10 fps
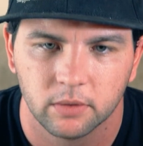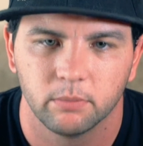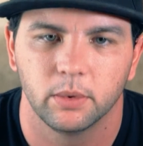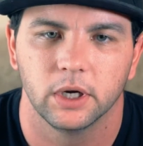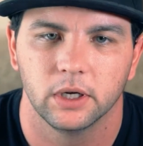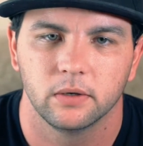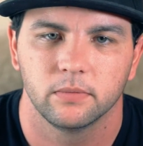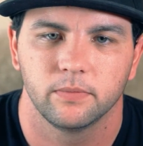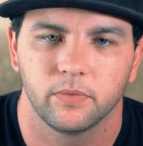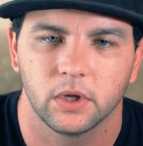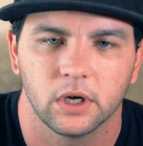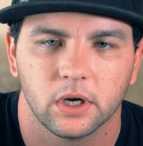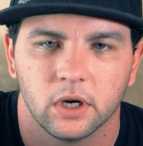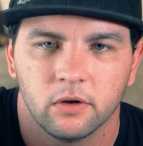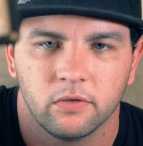But yeah,
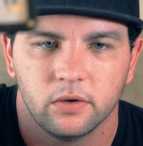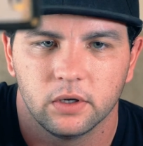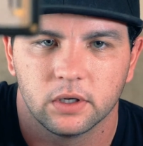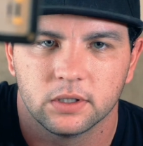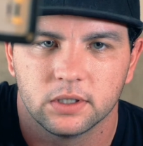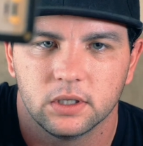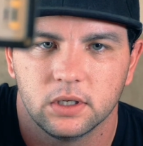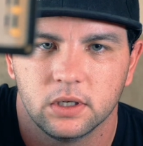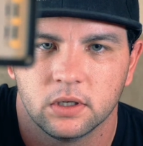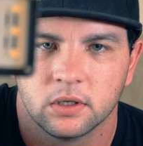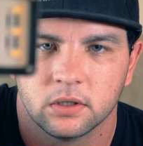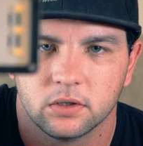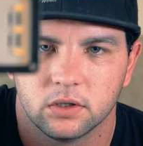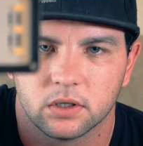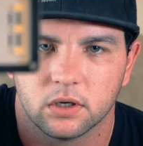off you can see it's
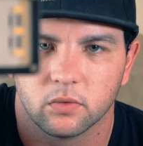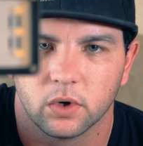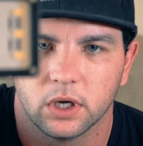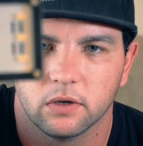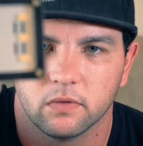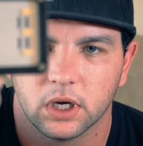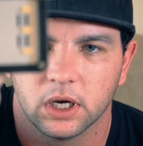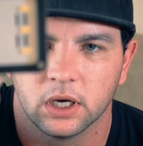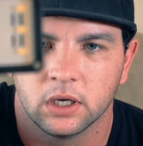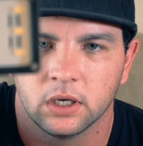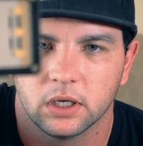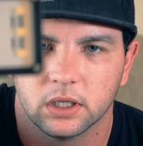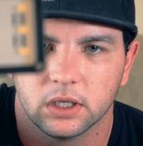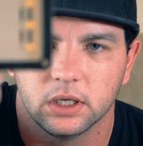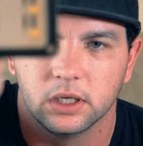just an array of 9
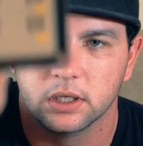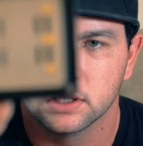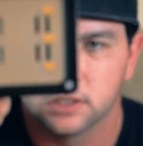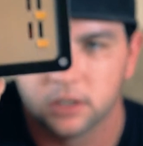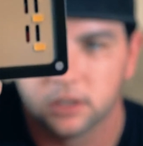LEDs,